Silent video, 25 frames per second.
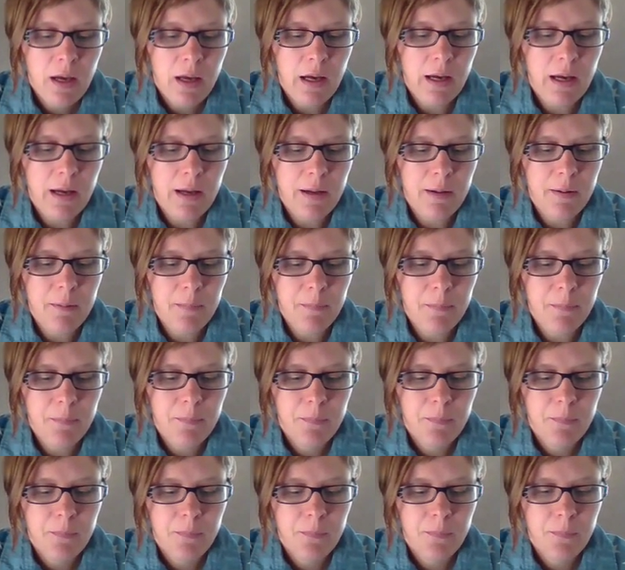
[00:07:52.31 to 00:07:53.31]

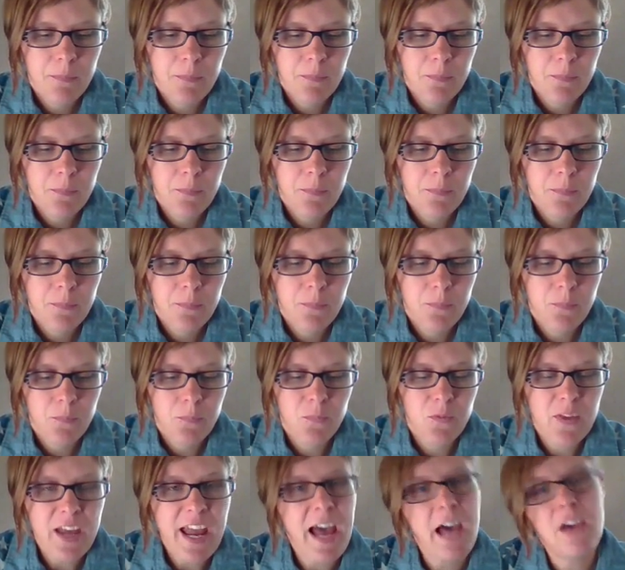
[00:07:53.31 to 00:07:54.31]

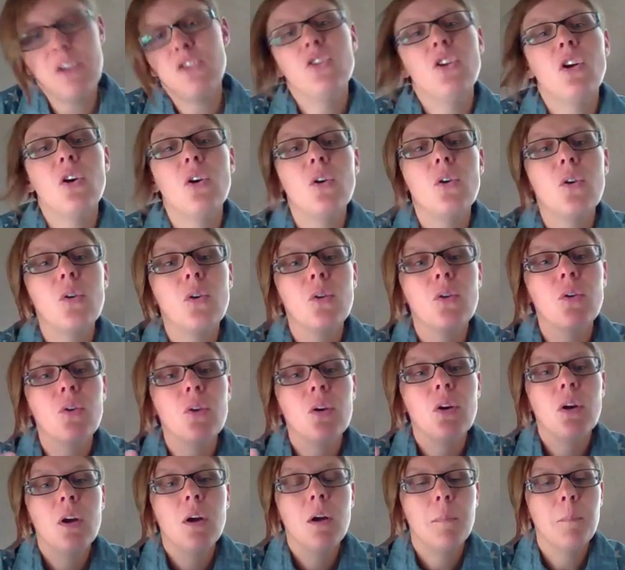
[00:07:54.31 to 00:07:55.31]
they had
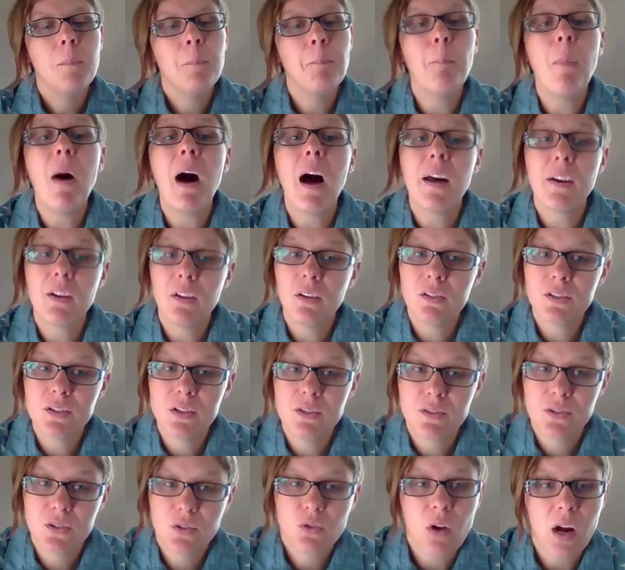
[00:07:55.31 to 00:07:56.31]
no model to
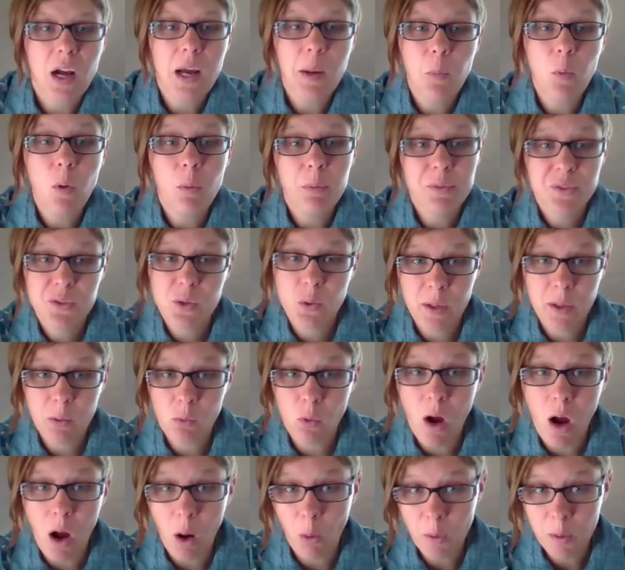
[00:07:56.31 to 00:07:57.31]
describe what was going
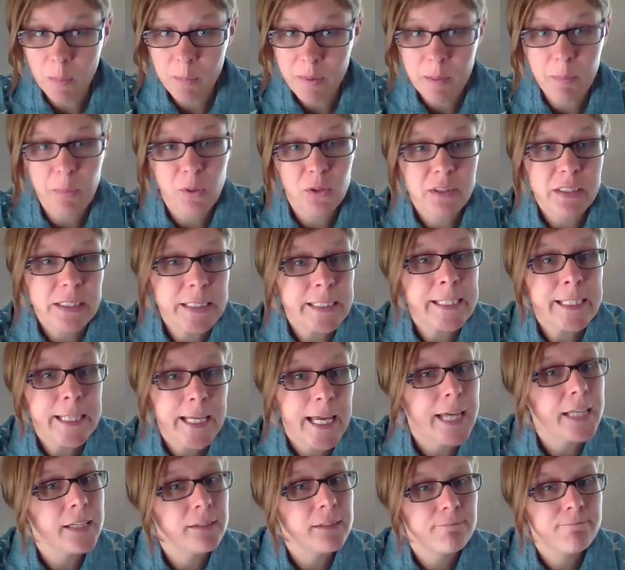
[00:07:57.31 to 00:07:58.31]
wrong when people didn't
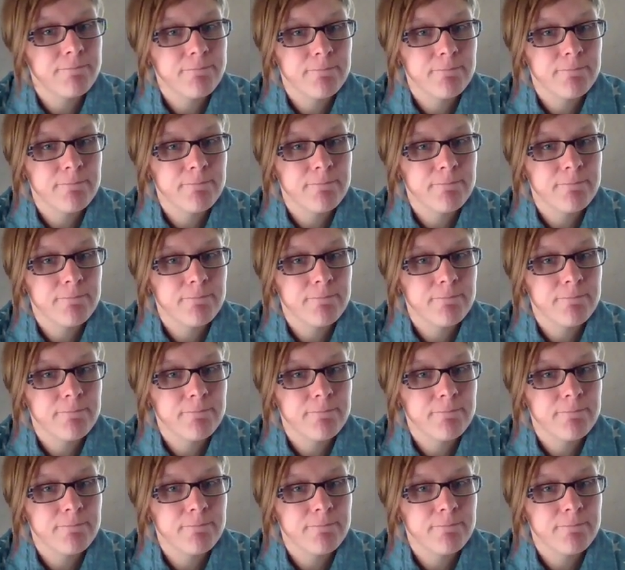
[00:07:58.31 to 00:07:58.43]
get